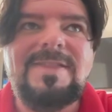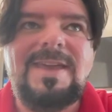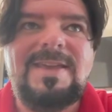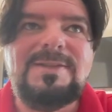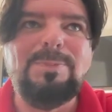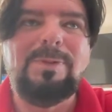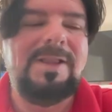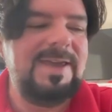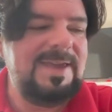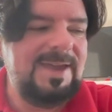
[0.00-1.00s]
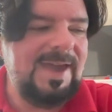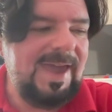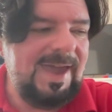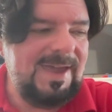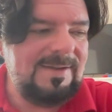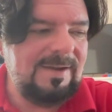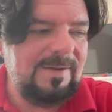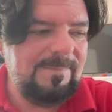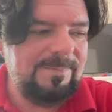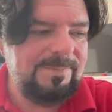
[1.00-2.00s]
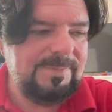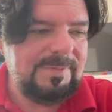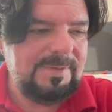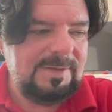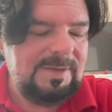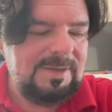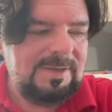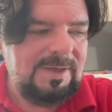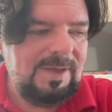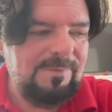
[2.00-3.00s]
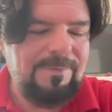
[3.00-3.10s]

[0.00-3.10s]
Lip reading: that he's playing at a